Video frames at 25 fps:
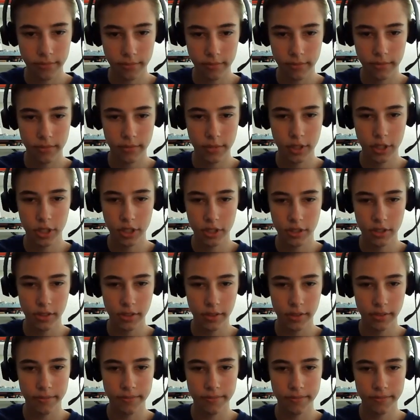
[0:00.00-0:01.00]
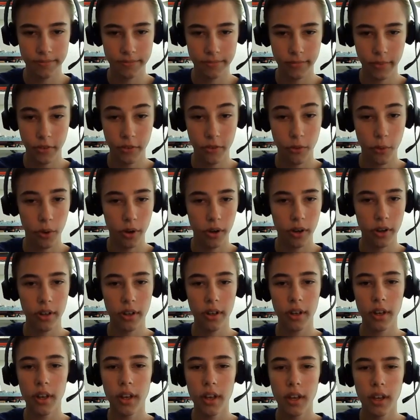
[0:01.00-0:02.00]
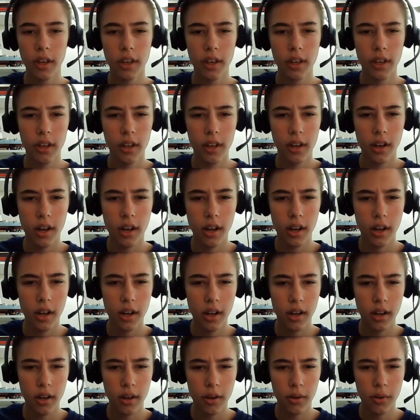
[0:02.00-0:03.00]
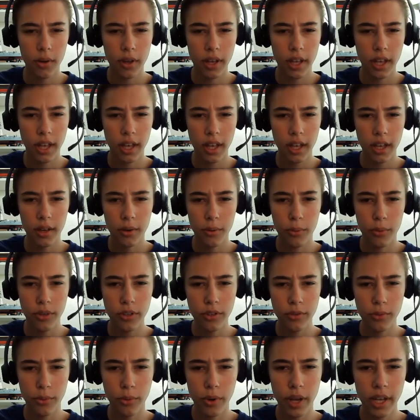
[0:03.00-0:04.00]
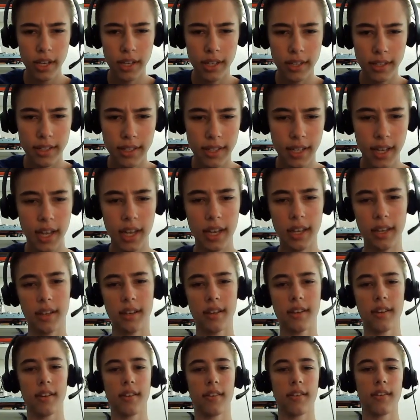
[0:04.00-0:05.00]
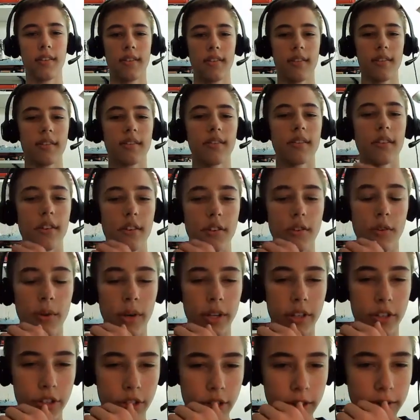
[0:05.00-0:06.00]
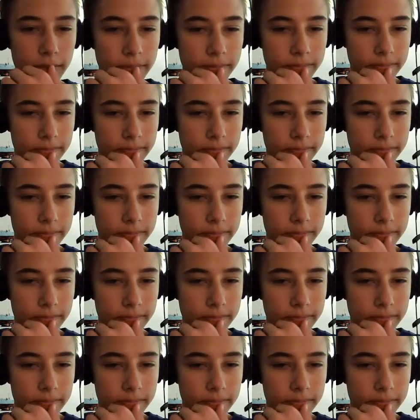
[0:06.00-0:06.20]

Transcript: It's just a fork. Okay, which way to take? That's a good question.